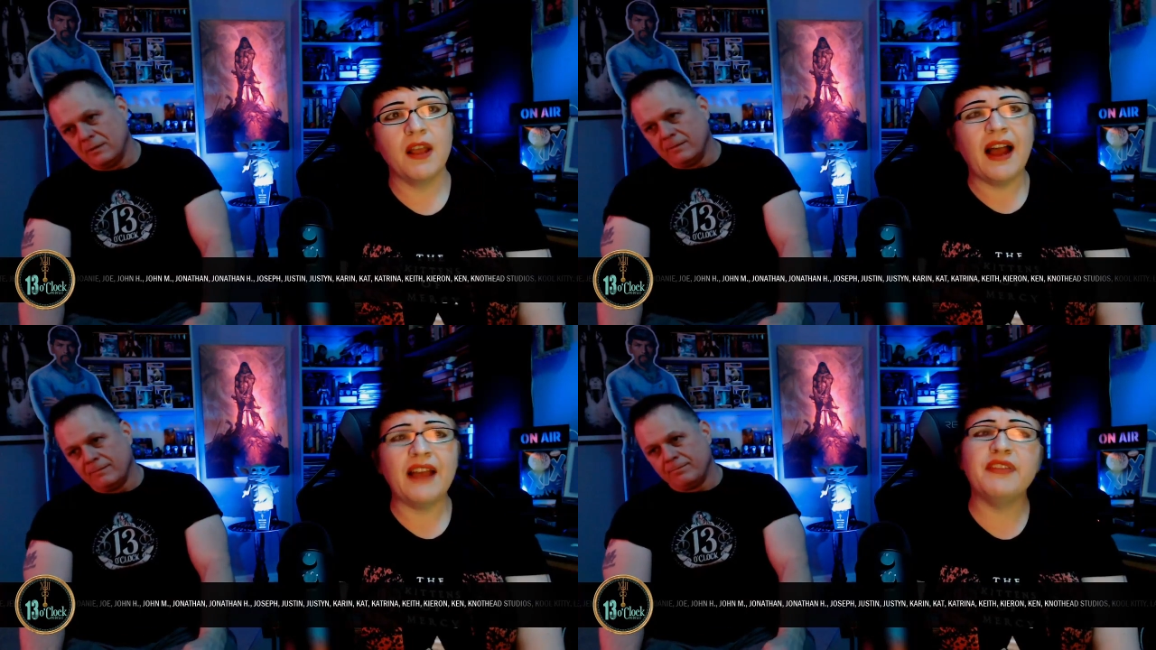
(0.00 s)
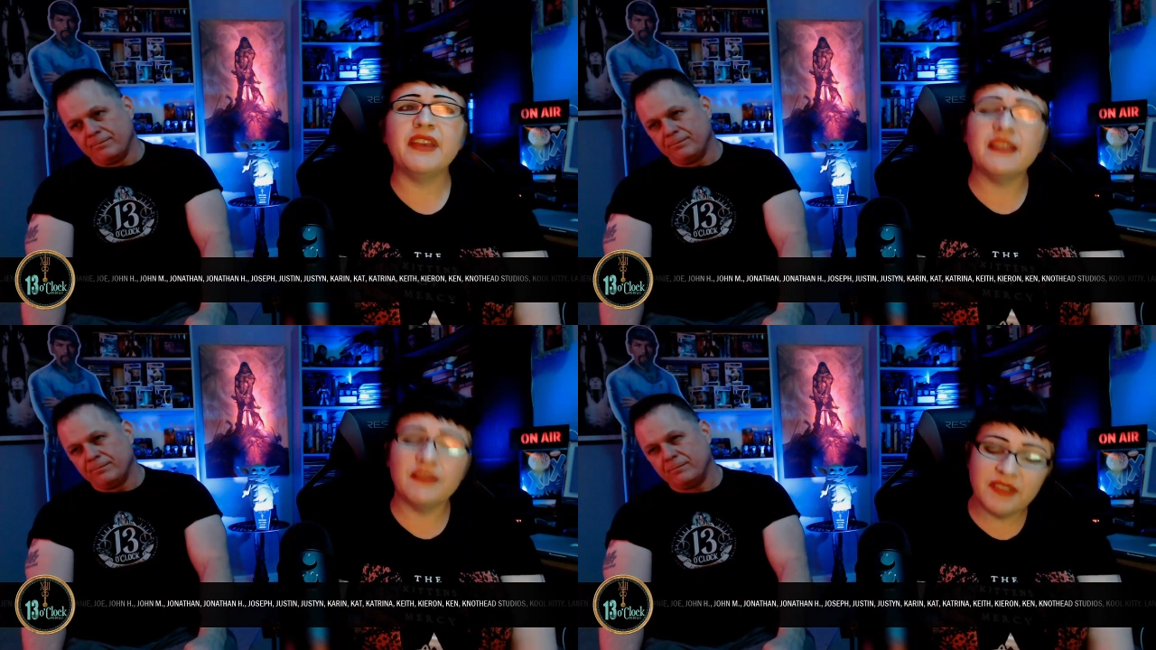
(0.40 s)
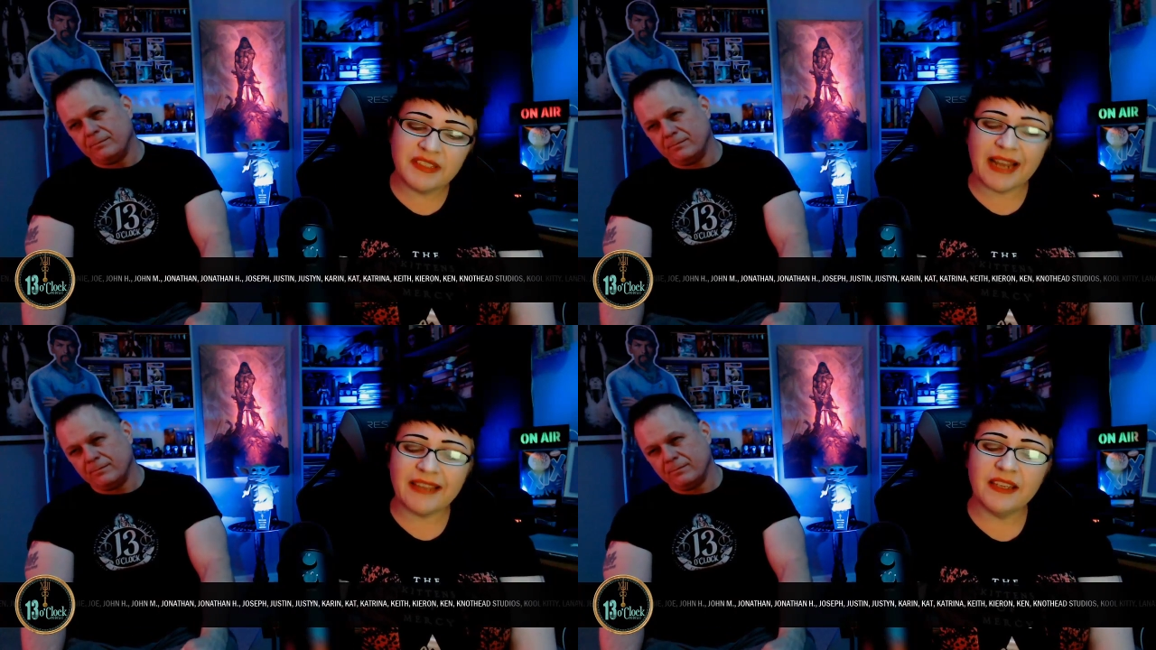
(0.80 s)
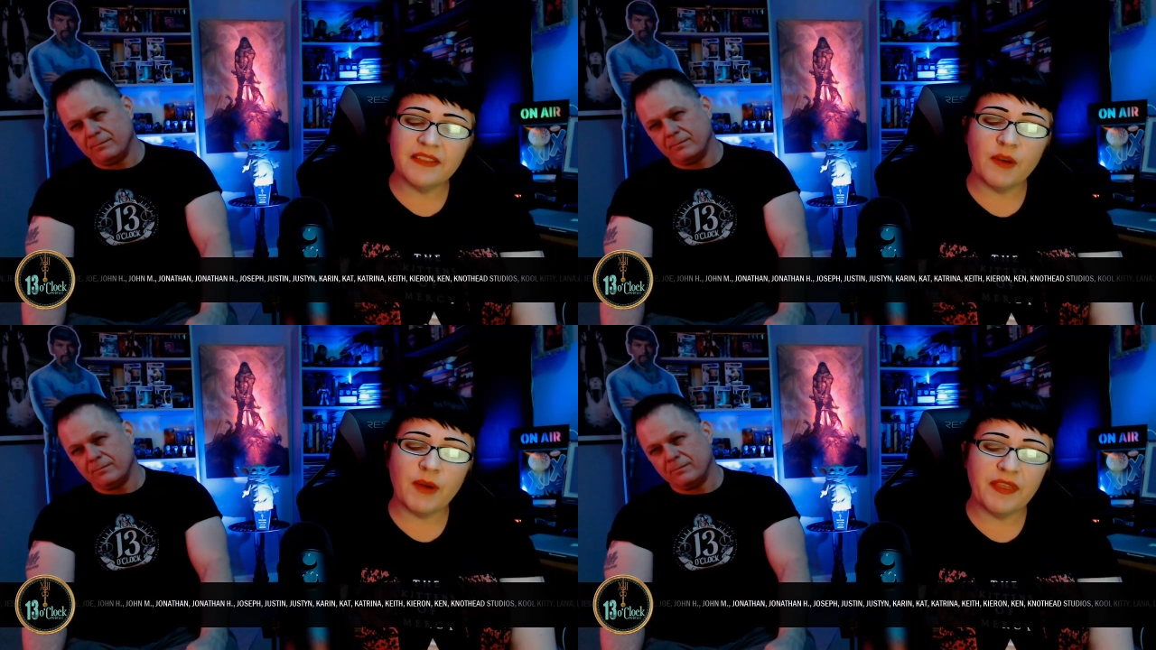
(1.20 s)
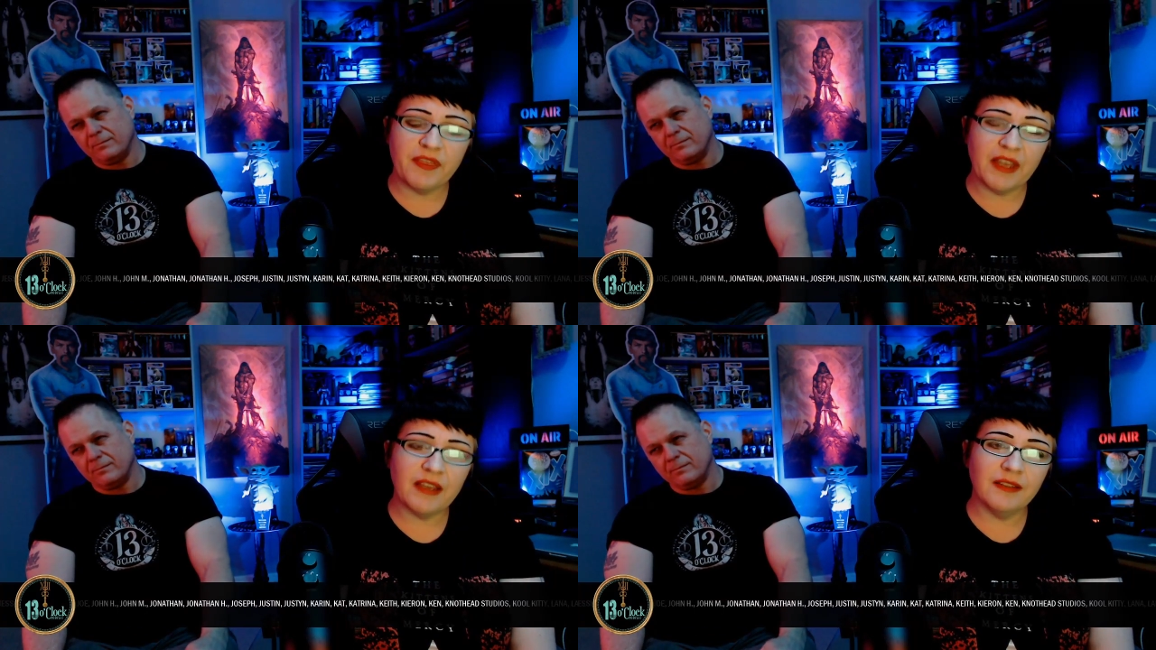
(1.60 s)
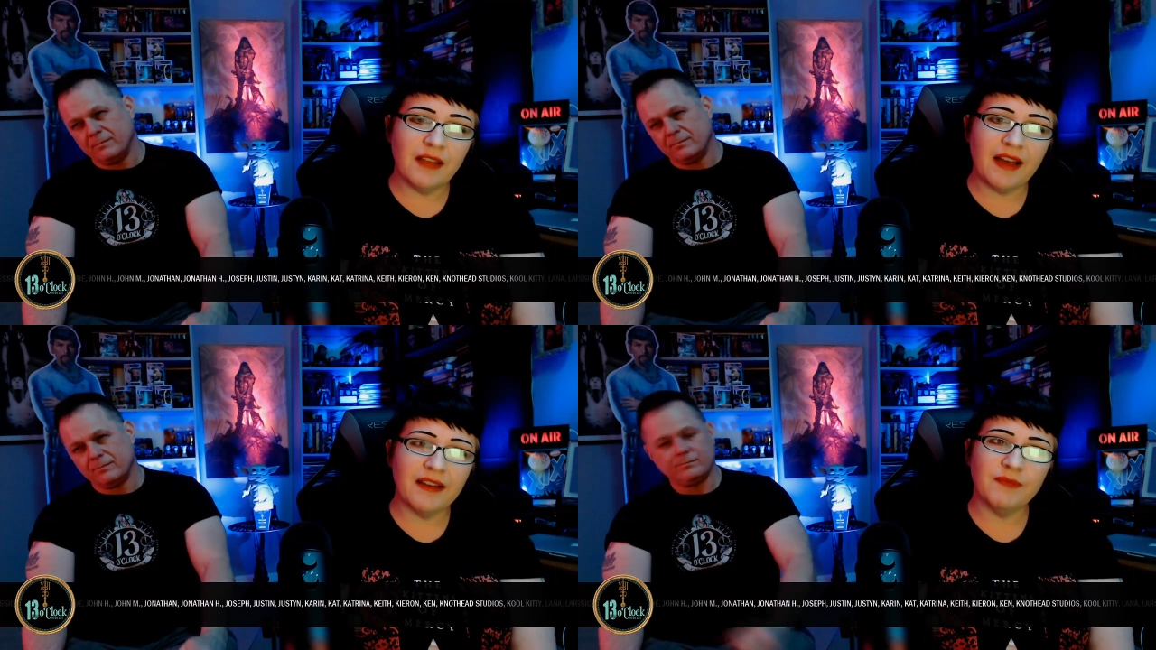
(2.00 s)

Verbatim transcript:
Speaker 1: I think the sadly though, I think a lot,